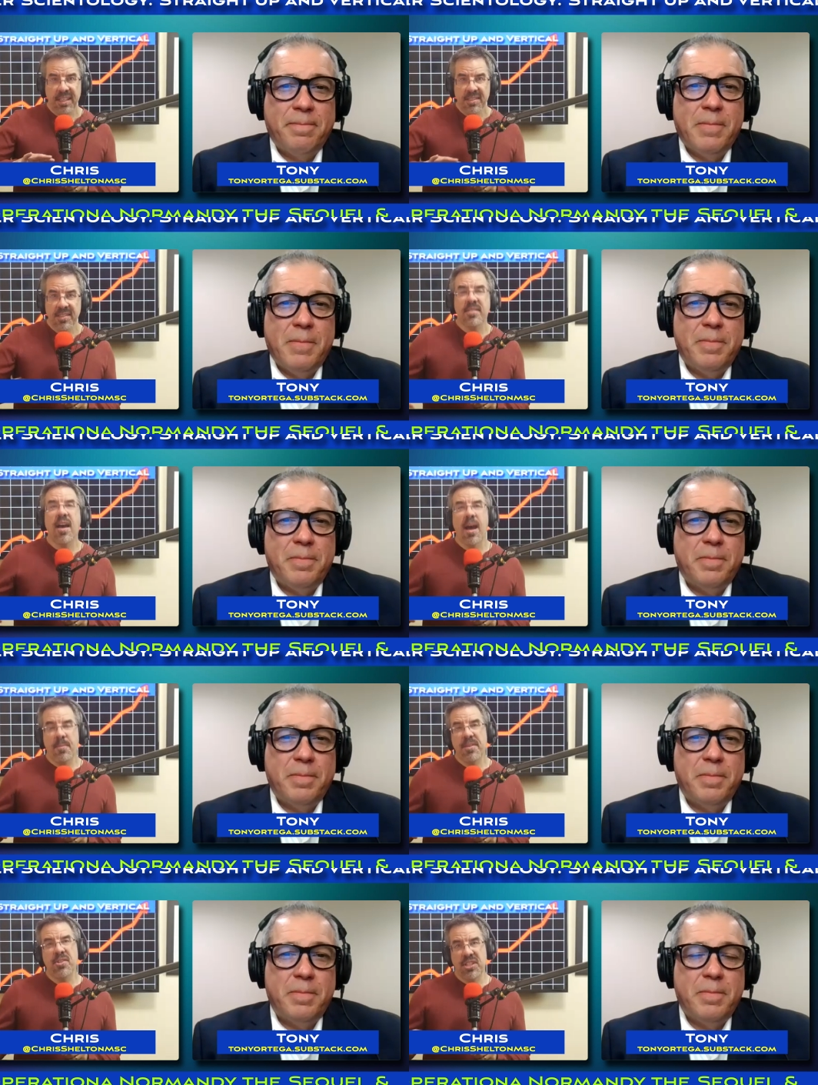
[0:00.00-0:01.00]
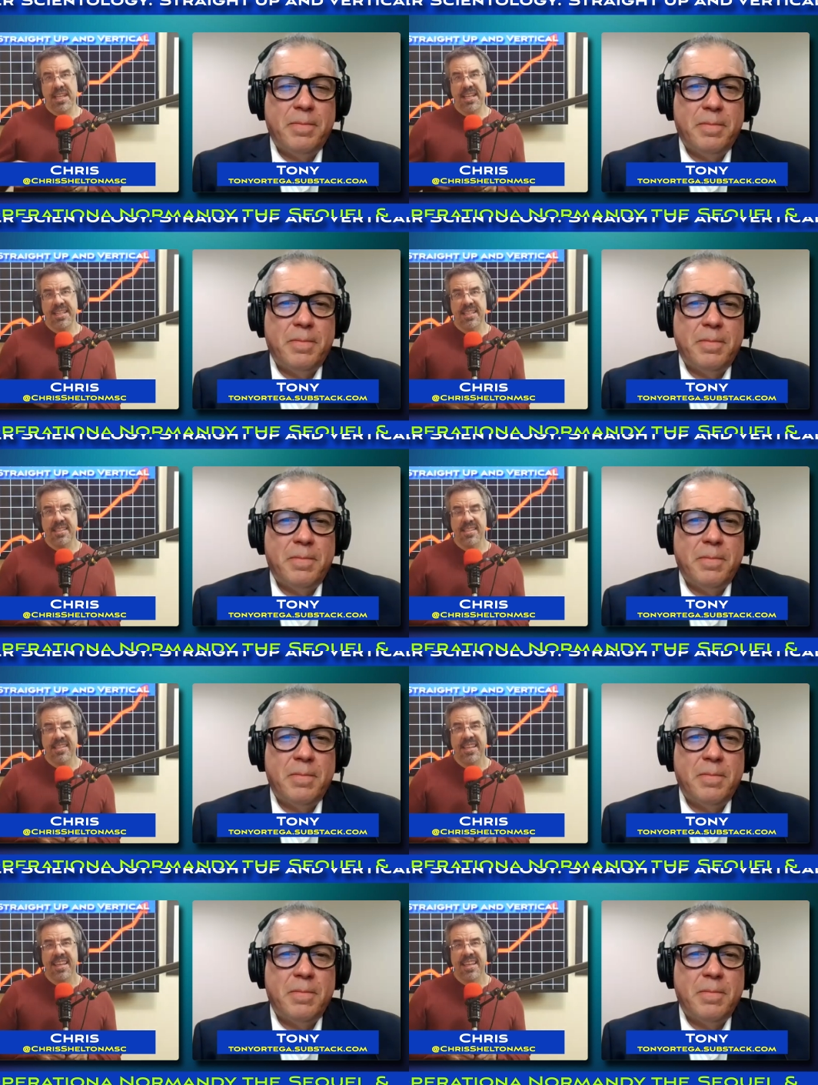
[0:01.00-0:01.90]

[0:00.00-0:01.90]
Speaker 1: stop the shenanigans